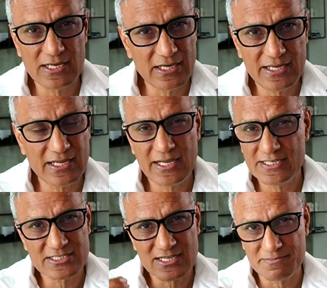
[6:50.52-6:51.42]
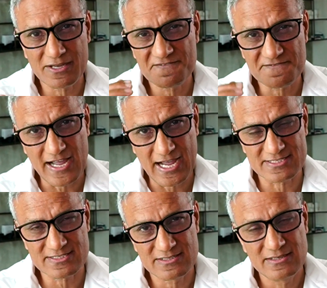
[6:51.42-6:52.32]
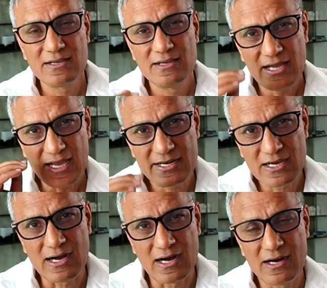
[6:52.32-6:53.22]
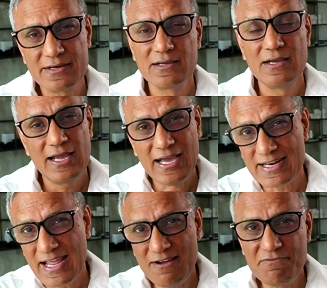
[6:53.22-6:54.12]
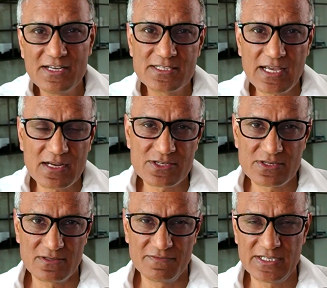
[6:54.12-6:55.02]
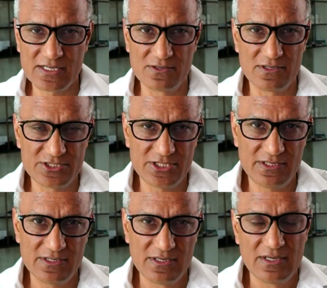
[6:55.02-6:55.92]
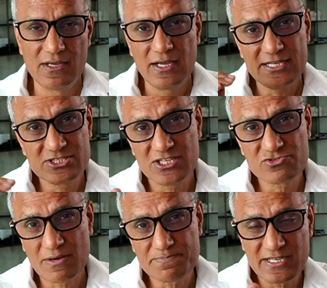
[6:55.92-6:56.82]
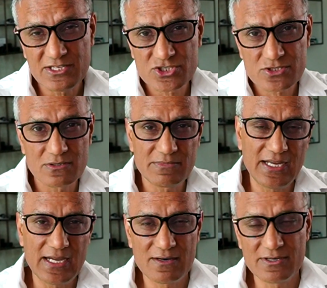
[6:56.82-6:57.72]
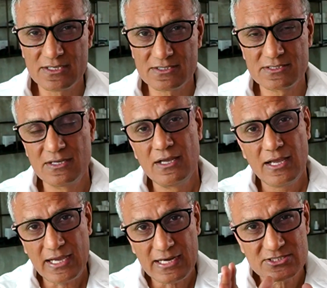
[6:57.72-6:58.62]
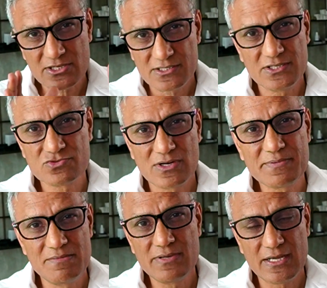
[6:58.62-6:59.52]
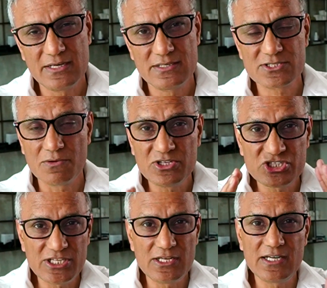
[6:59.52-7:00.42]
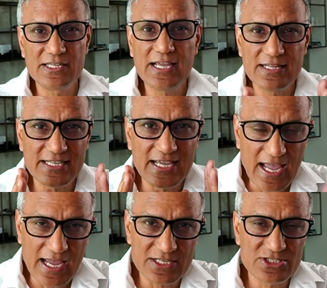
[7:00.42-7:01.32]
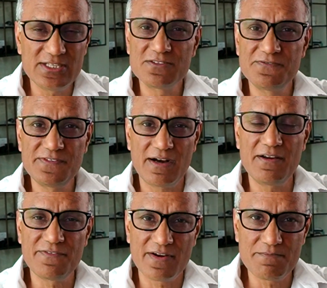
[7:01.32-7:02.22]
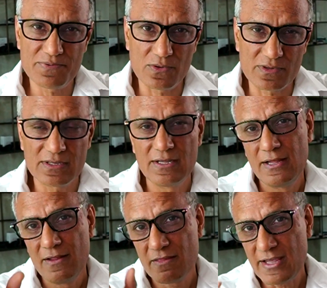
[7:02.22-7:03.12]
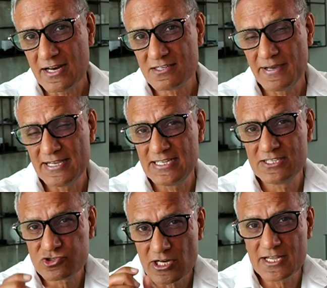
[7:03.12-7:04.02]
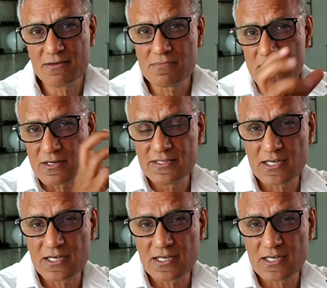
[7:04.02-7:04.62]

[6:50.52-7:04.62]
learning is coming fast and hard at every sector of technology. It's disrupting so many areas and it's going to disrupt embedded. So machine learning at the edge is very, very important. That is basically training a model in the